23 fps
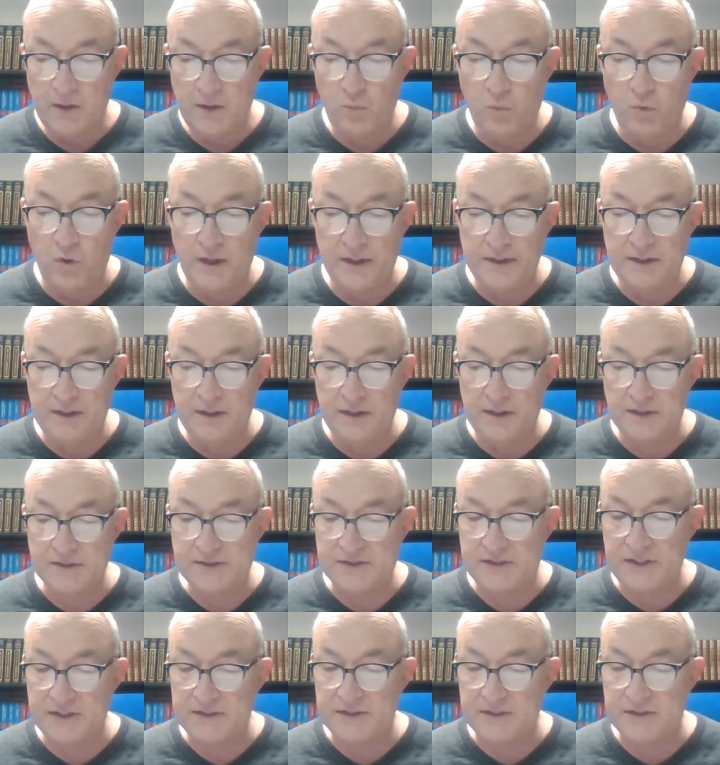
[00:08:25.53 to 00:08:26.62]
one
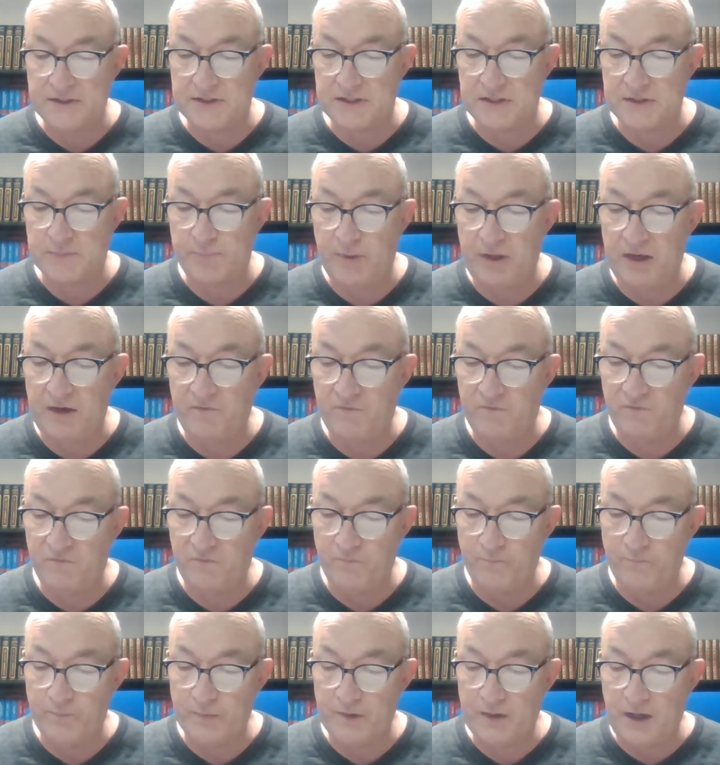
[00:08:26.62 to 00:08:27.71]
six, it says, being
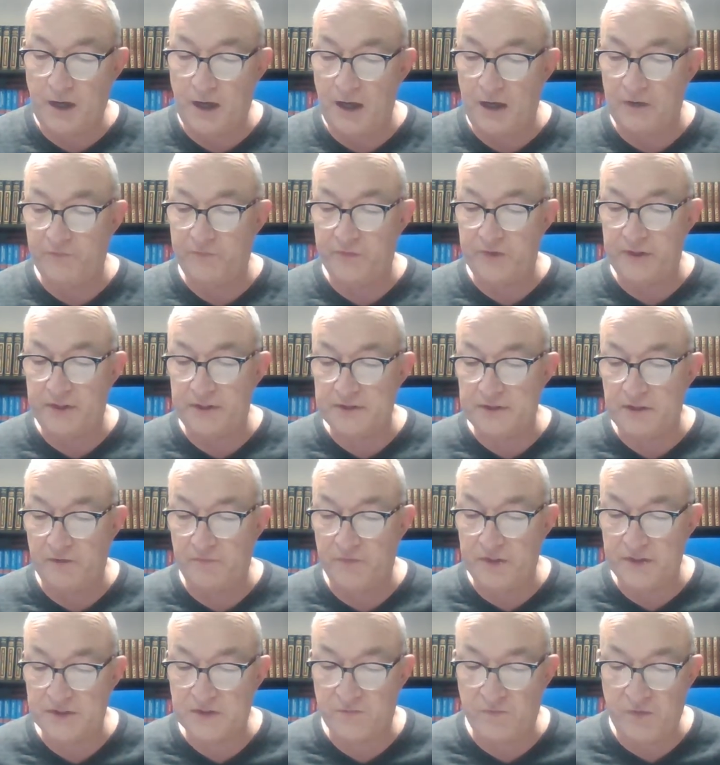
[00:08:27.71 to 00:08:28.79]
confident of
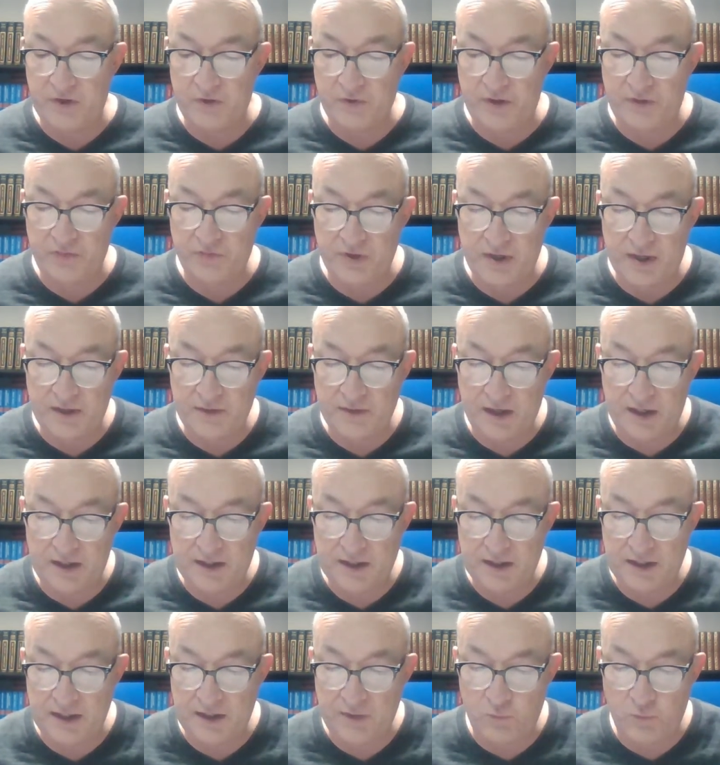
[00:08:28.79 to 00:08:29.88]
this very thing, that
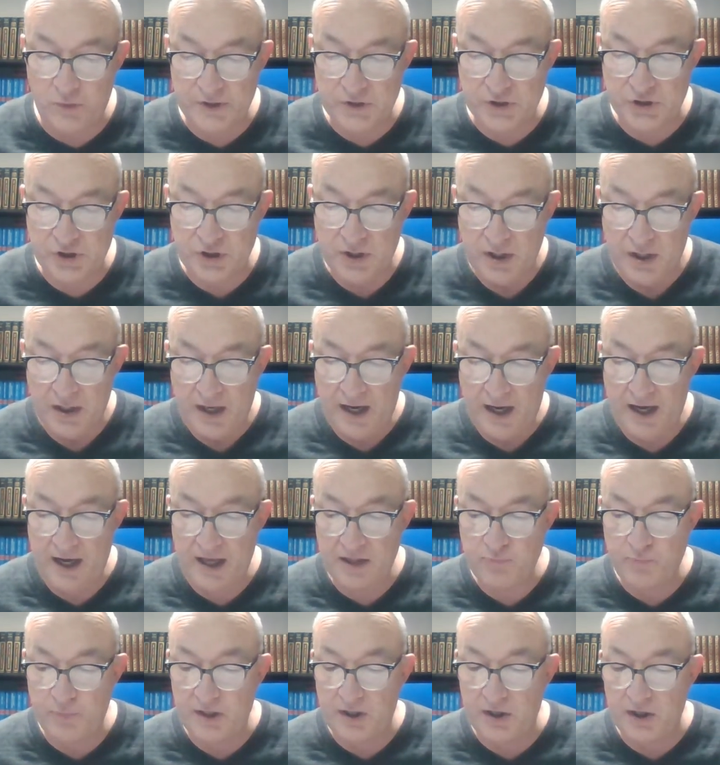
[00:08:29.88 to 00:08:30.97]
he which
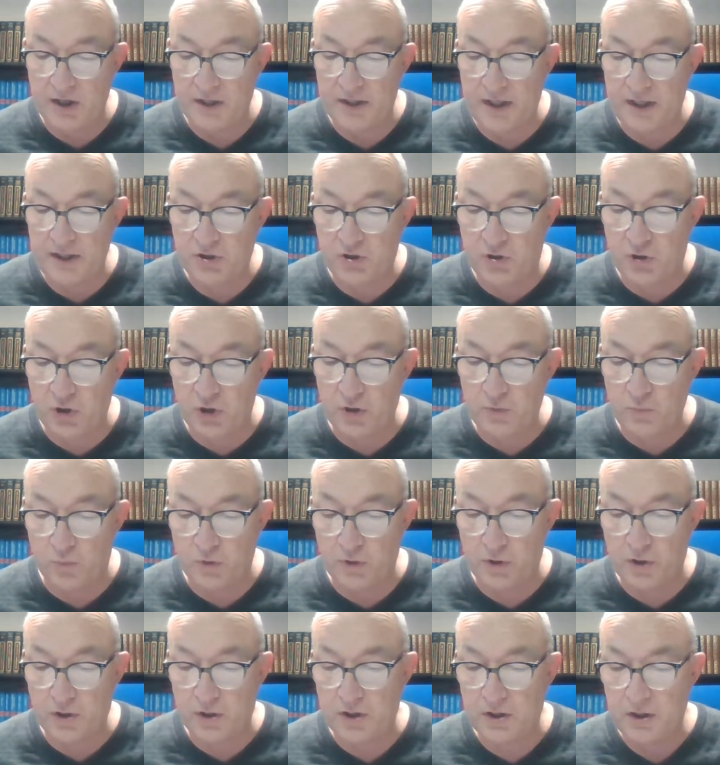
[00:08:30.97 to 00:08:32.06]
hath begun a good
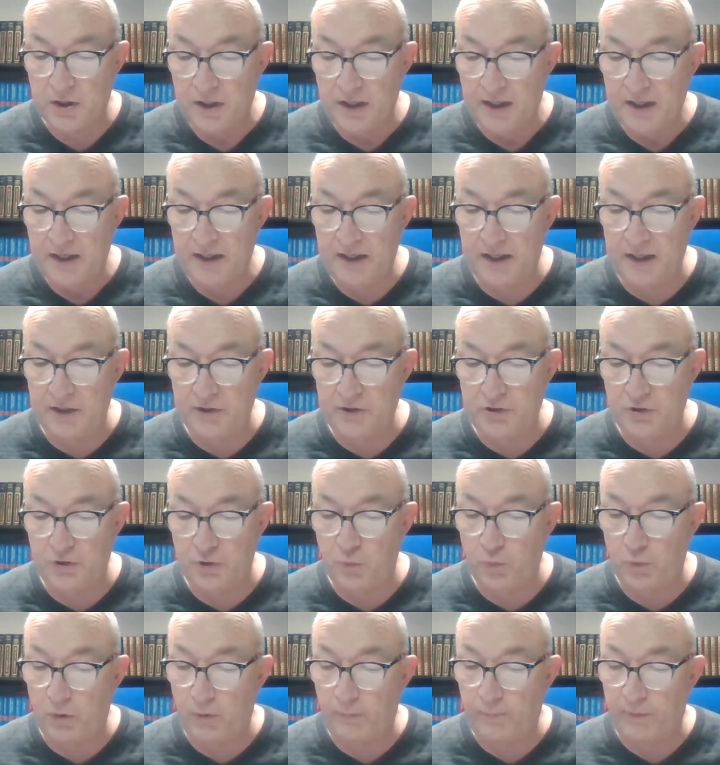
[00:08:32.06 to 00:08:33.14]
work in
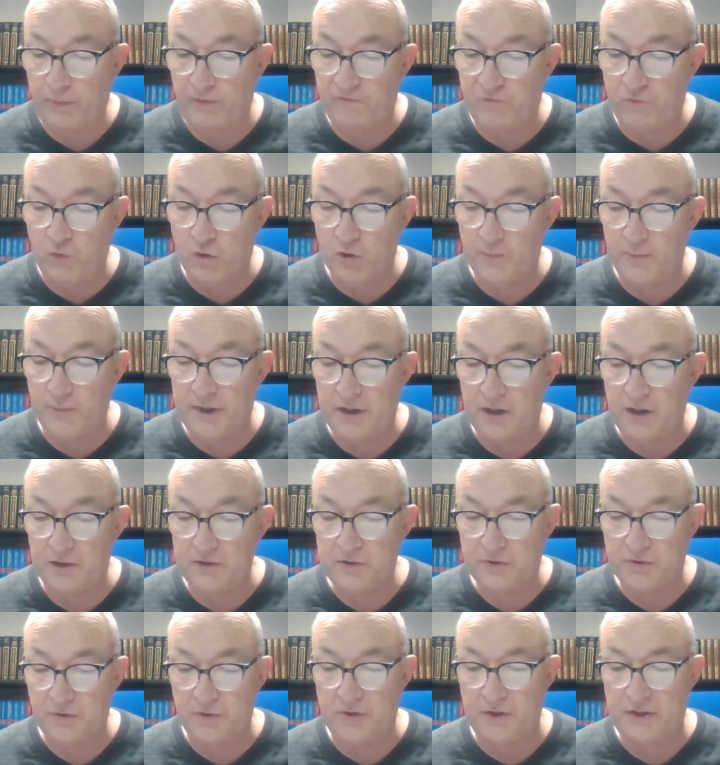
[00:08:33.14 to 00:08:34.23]
you will perform it
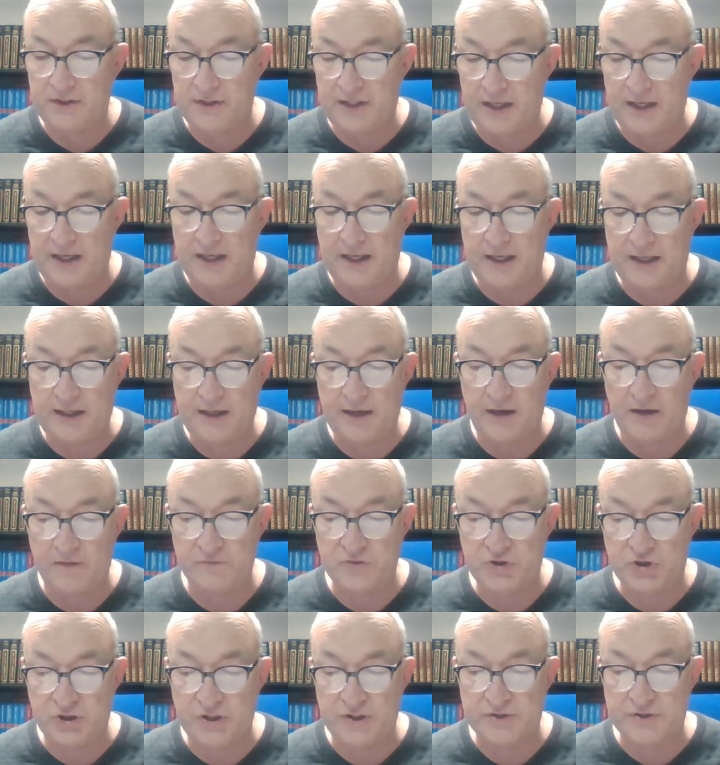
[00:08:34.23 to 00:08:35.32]
unto the day
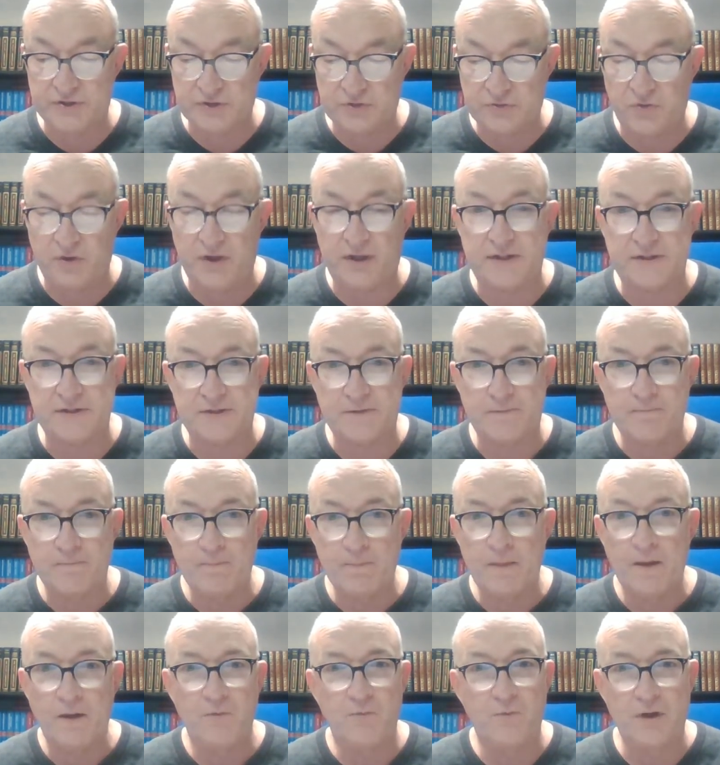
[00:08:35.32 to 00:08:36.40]
of Jesus Christ.
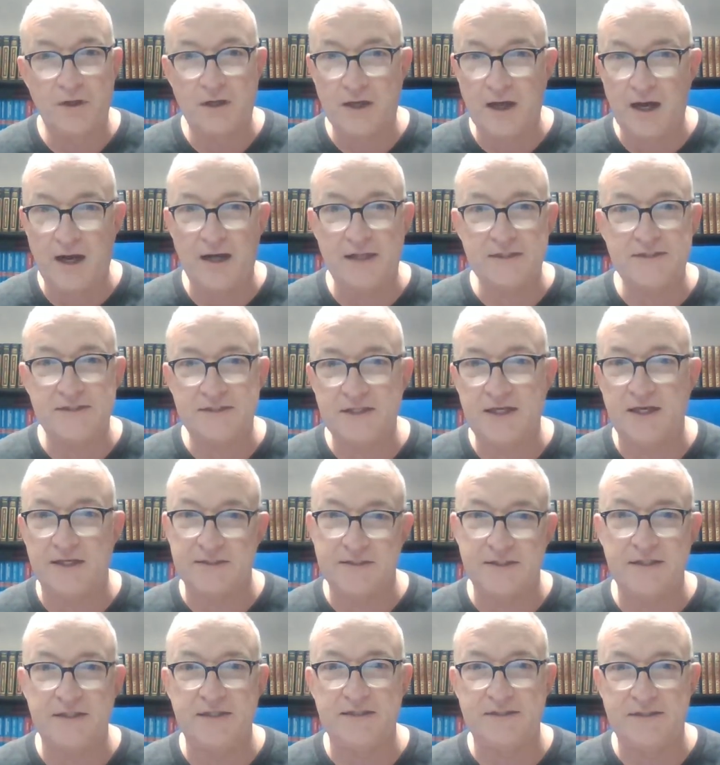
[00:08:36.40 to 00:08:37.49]
What God says
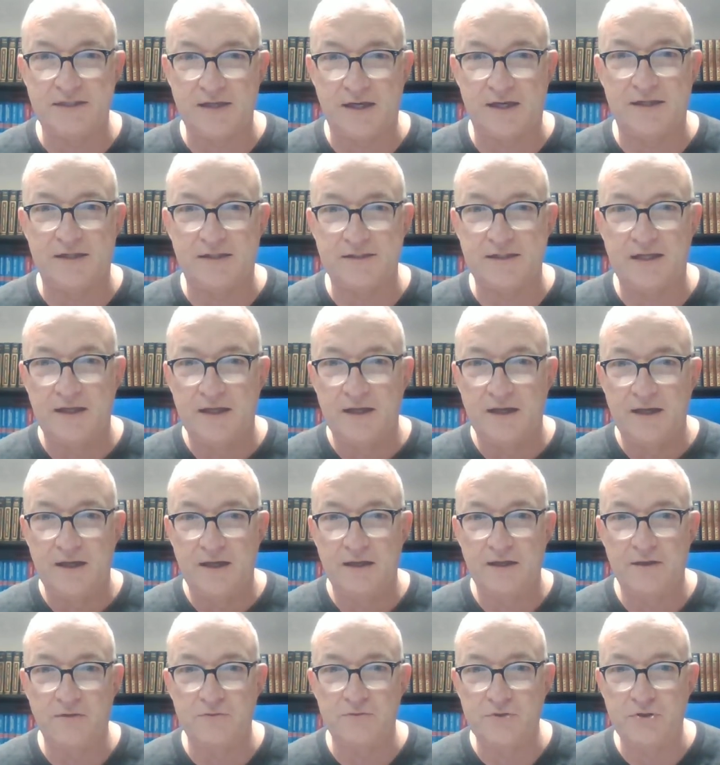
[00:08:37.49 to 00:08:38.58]
he does,
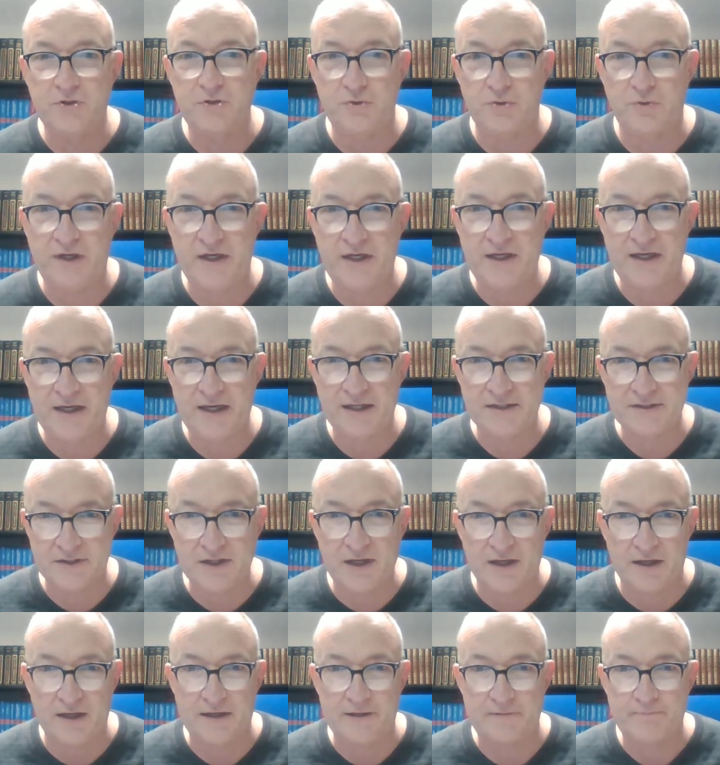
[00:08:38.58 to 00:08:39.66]
he'll do, he has
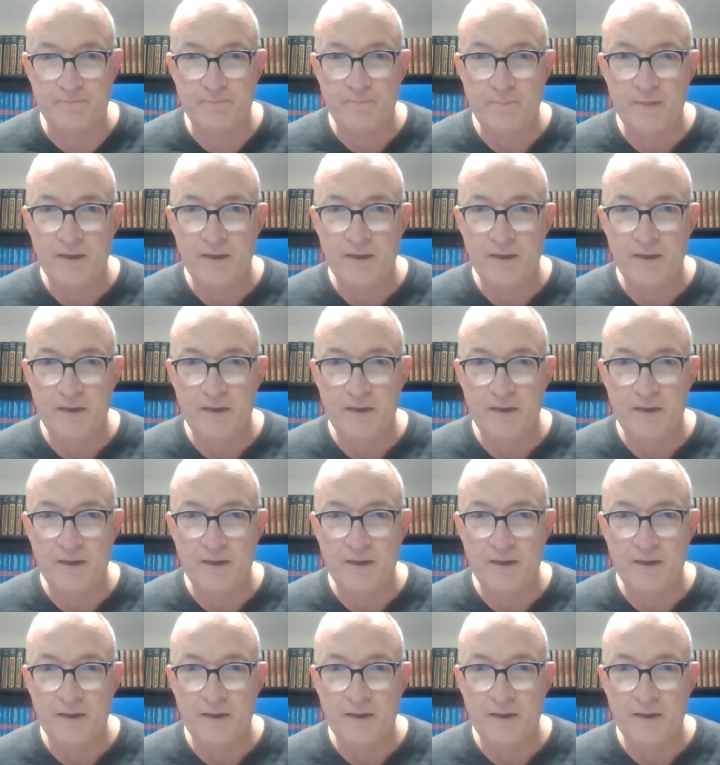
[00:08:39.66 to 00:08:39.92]
done.